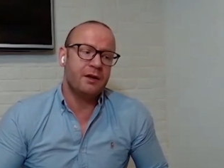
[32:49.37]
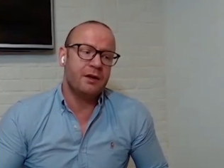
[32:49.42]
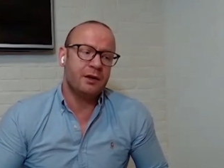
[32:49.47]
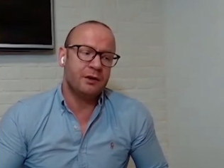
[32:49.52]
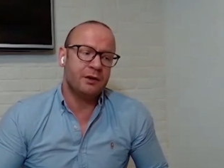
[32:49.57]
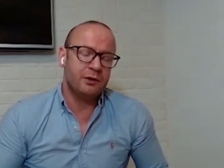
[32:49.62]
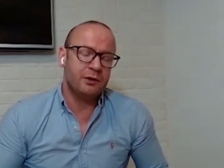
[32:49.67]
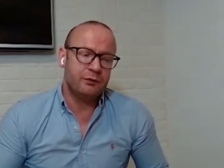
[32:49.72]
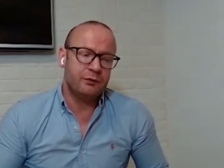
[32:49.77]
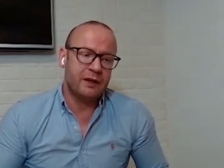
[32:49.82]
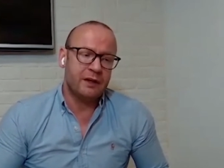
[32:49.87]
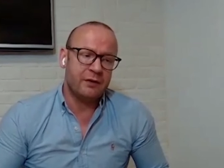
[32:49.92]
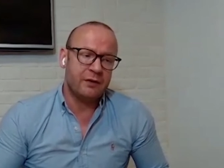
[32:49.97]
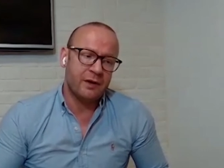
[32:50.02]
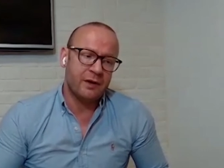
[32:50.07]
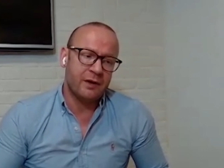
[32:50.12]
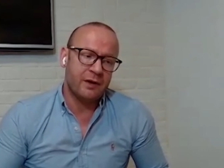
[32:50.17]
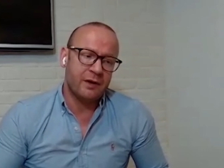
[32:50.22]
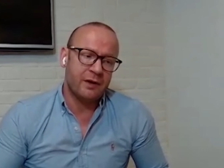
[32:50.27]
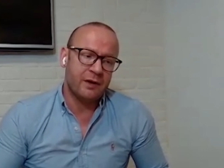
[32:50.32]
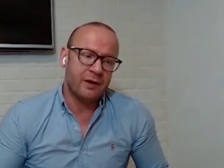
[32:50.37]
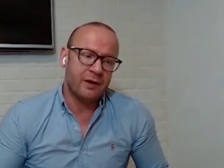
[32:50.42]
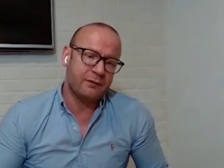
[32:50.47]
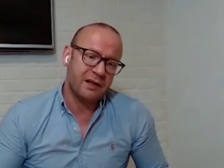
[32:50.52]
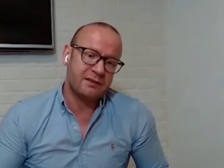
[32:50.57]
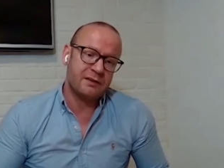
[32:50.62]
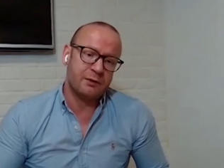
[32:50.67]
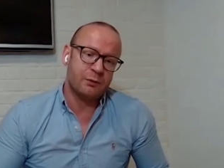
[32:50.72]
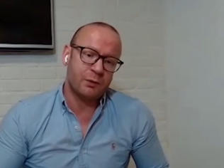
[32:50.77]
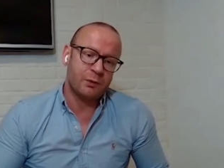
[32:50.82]
You can do video
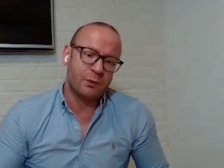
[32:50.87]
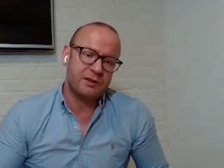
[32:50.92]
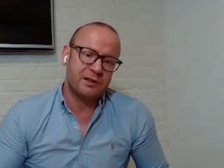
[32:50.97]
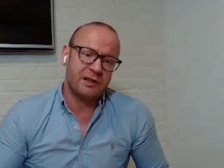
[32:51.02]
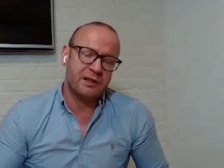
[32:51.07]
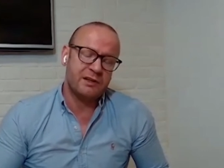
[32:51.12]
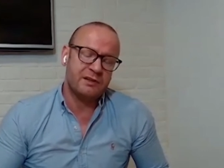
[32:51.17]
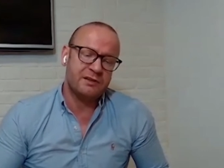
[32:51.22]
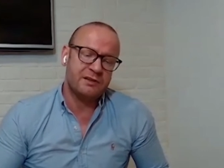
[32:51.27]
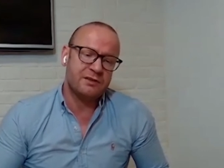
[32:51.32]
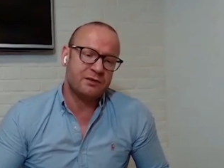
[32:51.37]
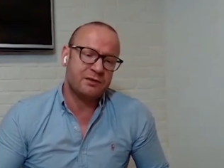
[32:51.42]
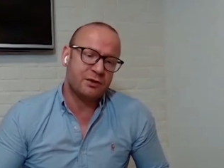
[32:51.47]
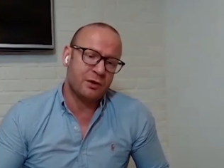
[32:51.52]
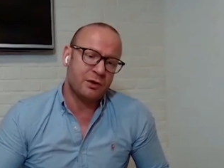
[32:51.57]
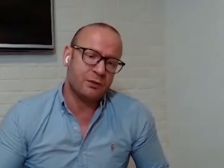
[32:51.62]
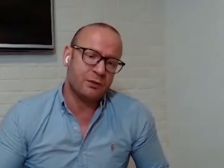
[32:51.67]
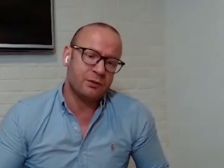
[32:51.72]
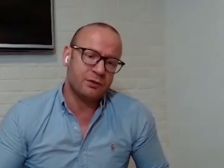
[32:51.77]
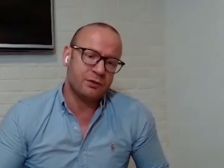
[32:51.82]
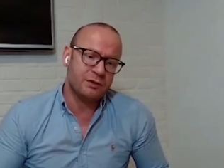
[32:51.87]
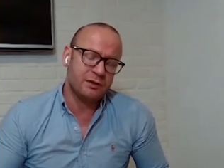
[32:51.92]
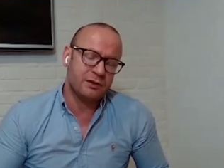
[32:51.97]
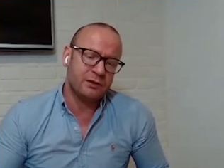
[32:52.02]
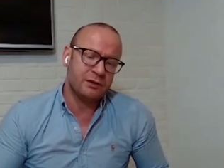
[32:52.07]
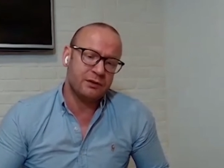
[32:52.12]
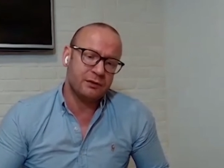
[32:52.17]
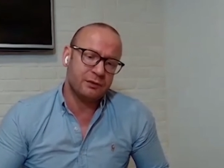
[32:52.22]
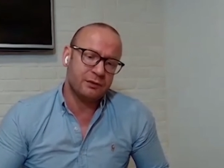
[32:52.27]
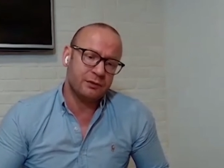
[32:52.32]
advertising, which is
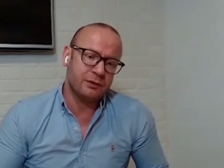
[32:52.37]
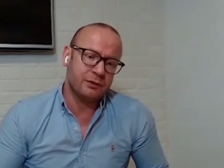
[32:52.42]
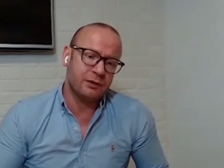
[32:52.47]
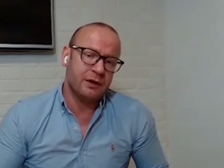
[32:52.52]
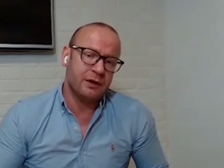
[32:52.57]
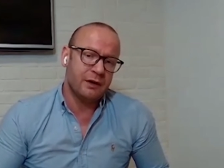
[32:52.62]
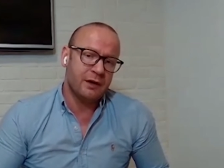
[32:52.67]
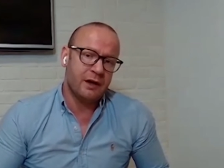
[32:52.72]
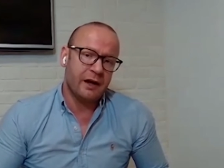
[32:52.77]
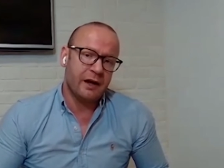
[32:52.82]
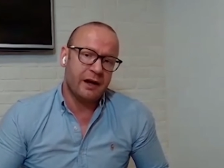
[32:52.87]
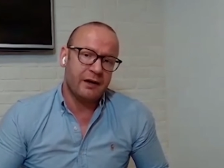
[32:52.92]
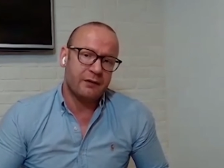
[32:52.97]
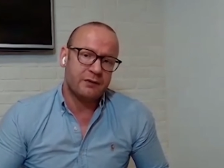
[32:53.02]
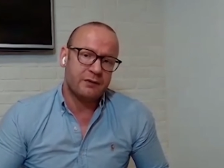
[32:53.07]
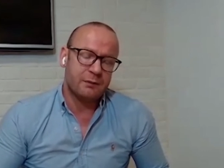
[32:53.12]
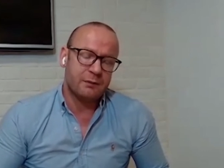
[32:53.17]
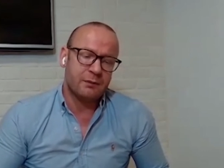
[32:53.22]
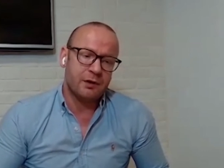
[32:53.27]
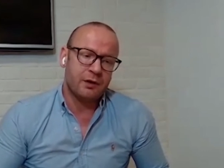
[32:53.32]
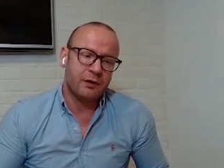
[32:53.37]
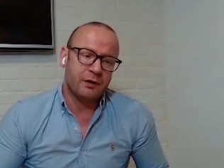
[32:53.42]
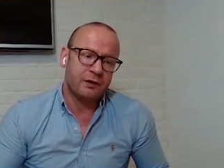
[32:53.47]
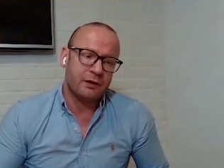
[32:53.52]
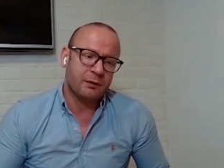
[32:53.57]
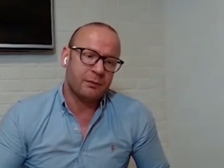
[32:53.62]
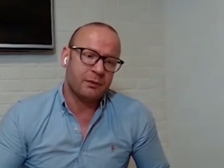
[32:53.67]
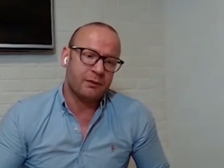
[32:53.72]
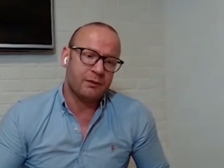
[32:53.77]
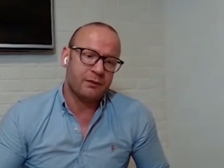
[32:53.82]
shown to have some
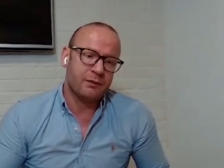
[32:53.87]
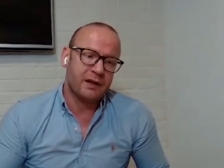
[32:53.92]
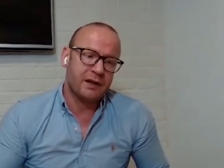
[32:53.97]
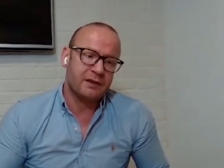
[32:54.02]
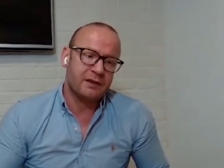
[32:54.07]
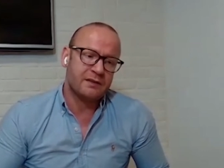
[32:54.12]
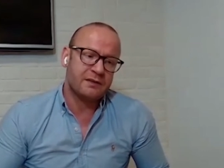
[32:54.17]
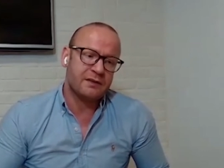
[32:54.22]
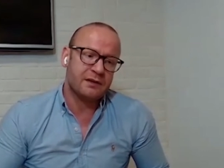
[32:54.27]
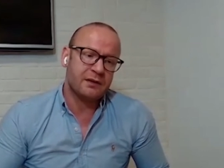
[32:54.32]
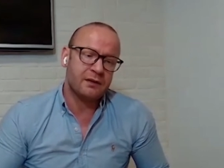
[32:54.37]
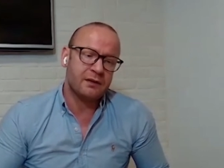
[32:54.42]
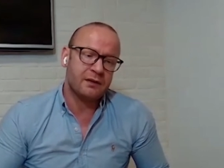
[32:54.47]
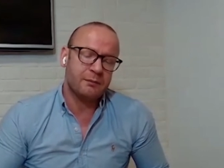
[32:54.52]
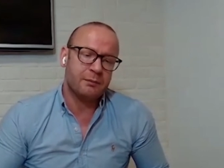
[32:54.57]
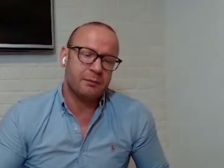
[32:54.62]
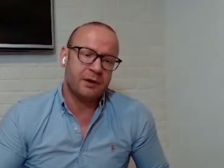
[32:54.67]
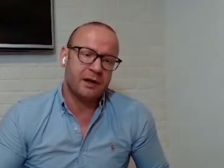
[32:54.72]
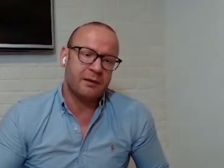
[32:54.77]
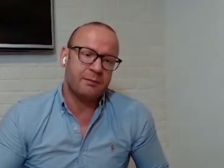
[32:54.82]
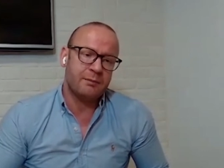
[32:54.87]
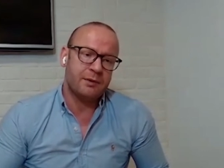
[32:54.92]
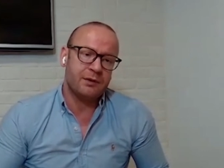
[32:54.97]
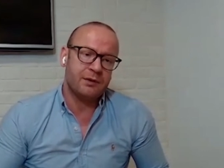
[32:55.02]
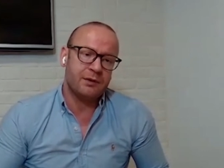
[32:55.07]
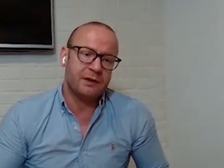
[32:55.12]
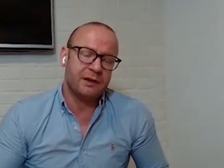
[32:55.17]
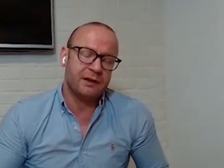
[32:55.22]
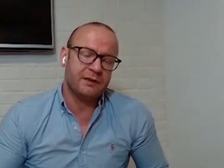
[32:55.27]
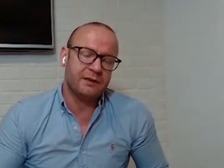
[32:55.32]
long-term effects and
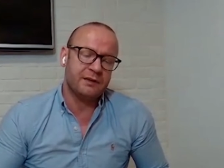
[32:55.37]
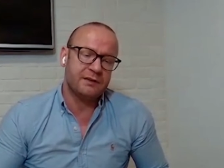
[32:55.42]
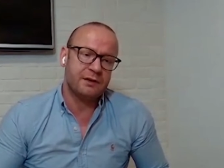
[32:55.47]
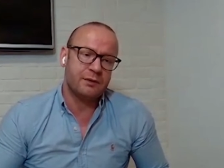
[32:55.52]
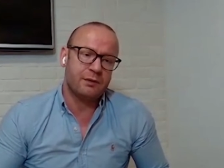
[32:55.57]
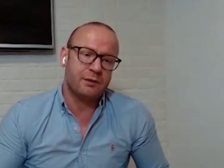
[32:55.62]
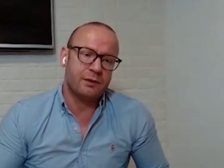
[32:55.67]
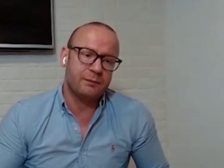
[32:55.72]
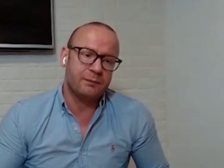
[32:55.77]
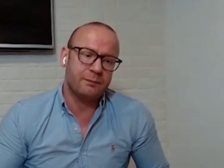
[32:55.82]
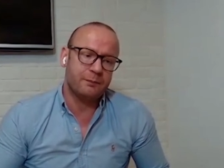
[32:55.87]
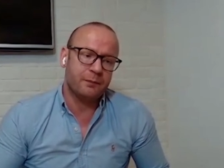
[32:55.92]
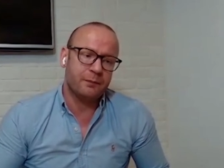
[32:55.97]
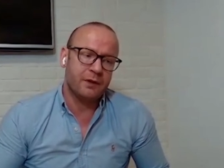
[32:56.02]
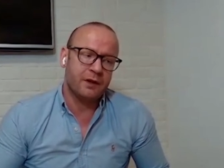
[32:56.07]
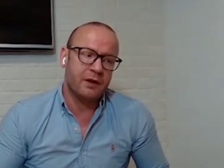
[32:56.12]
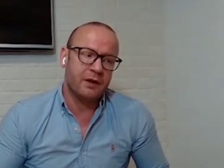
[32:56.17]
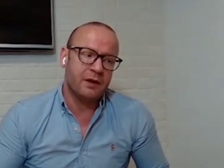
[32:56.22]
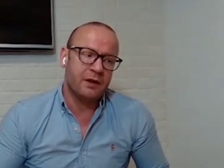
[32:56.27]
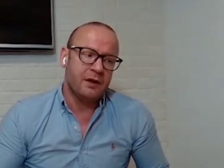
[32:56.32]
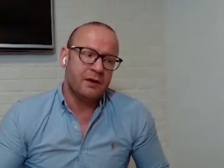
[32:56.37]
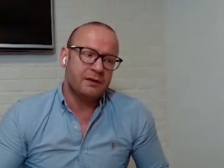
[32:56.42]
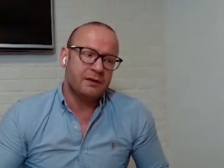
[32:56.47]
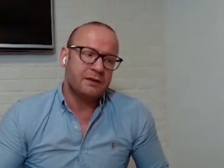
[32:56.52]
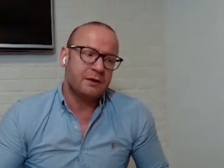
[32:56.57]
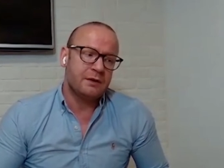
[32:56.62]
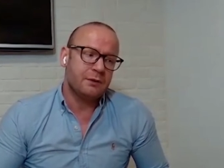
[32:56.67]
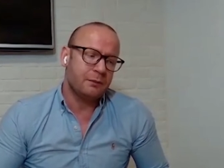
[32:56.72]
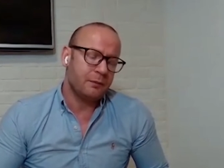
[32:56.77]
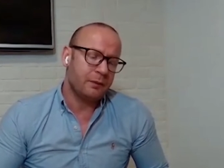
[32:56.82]
brand building and so on.
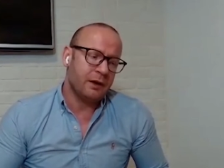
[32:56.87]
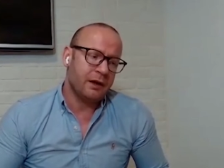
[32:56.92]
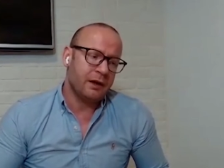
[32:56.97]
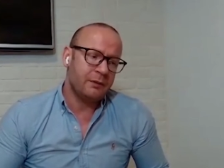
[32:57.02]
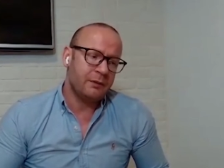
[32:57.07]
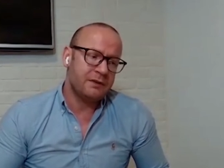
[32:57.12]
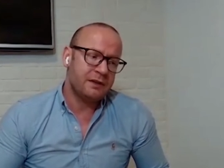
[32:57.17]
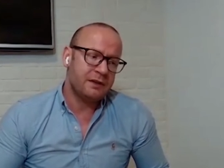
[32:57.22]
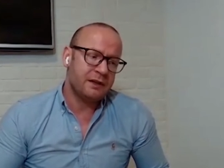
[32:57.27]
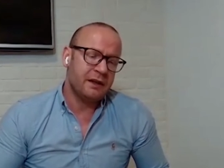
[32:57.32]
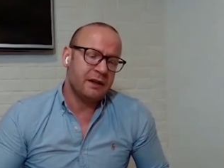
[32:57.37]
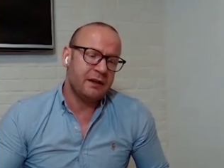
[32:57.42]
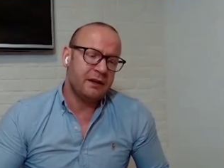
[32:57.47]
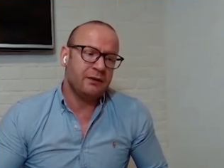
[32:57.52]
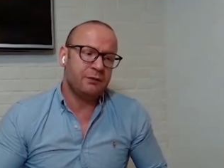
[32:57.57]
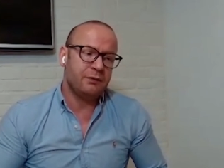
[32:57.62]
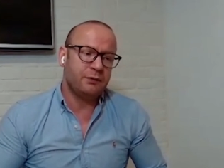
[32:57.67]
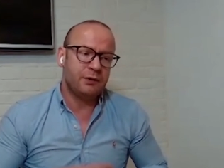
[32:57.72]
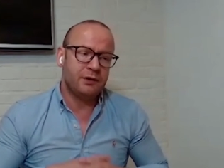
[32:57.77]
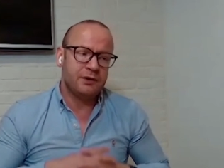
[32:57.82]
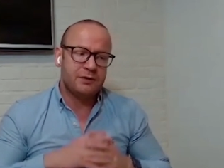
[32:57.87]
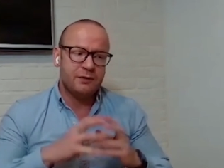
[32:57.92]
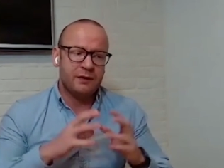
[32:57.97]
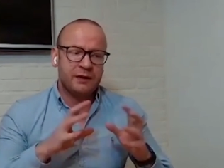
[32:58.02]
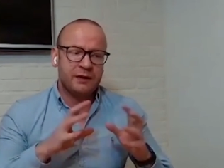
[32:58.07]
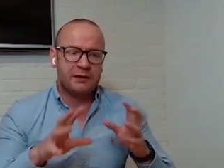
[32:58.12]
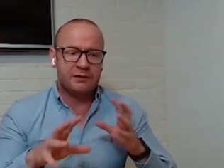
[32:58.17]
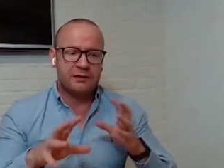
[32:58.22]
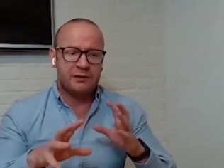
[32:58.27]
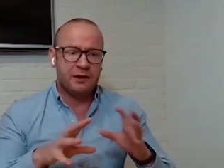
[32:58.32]
So I would say the first
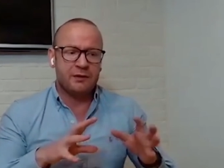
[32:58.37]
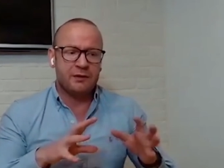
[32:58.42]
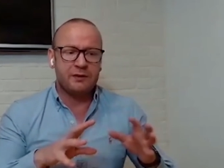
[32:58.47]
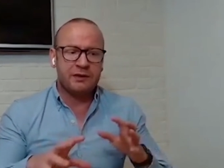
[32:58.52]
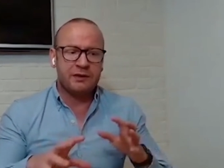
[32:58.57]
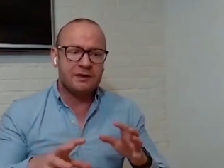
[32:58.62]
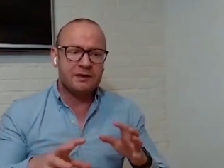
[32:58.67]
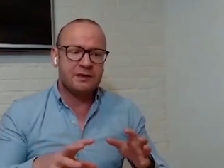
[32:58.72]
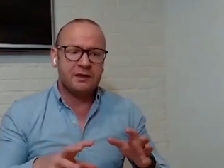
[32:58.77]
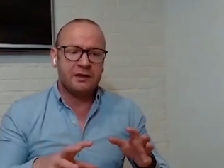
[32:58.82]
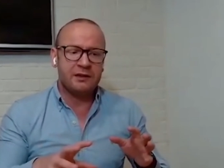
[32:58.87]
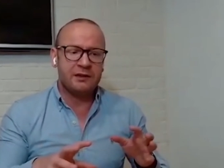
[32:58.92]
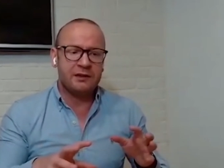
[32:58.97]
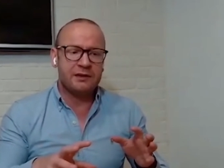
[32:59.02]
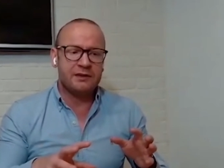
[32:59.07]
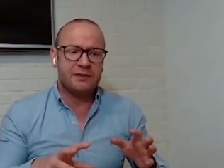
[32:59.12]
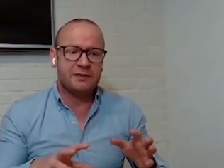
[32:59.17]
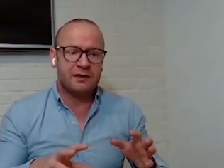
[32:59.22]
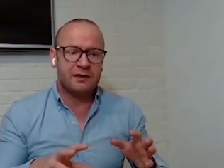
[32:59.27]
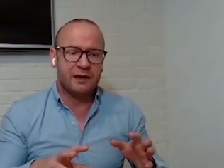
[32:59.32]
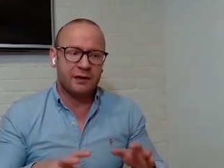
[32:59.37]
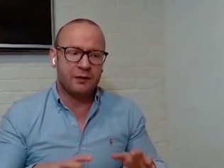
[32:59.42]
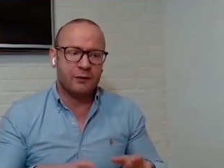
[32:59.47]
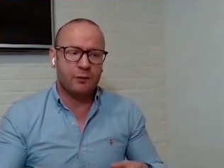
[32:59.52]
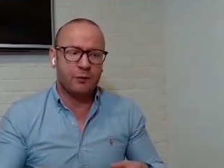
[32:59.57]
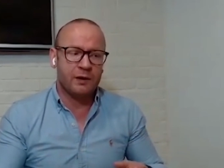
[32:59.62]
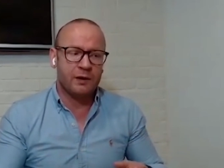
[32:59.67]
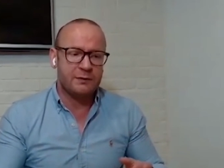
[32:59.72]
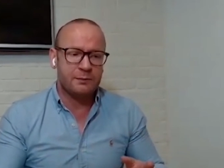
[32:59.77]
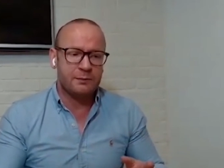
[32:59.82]
thing that you have to consider is, like,
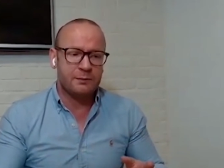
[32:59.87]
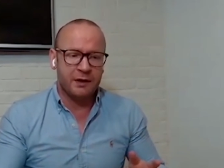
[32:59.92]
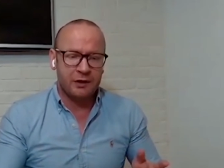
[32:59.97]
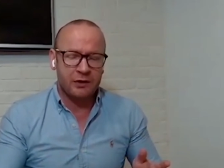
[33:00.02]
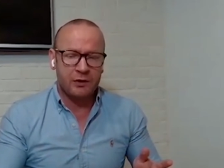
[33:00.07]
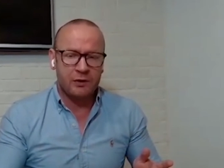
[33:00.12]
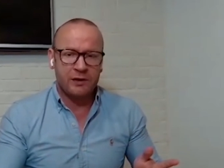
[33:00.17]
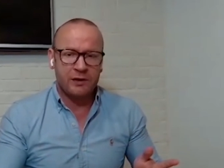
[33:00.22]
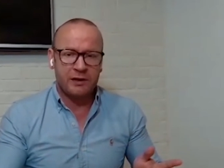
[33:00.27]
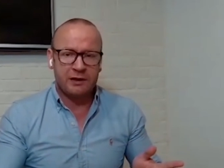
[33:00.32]
what is my goal